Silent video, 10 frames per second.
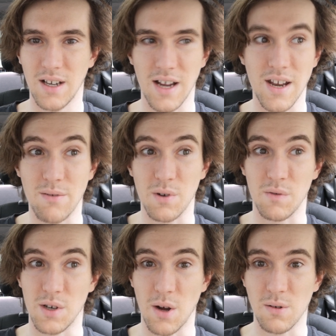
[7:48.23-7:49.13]

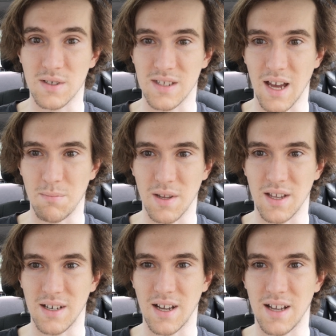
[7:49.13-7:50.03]
even noticed that, but
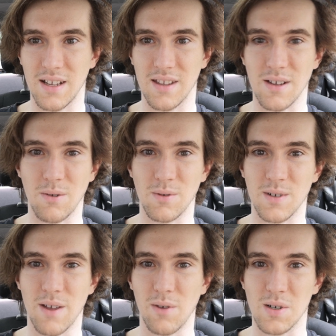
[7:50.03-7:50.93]
then the owner
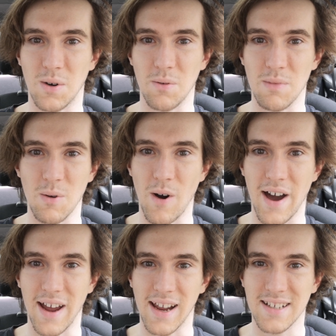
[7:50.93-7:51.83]
never told me
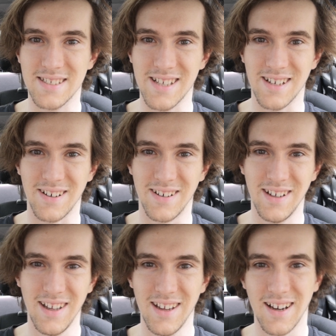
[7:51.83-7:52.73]
why. So
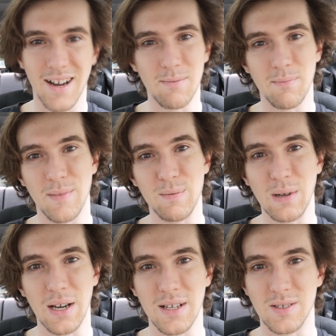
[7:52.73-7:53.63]
I'm
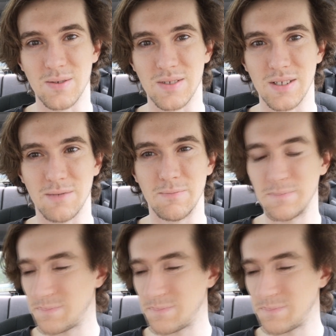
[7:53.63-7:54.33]
kind of interested.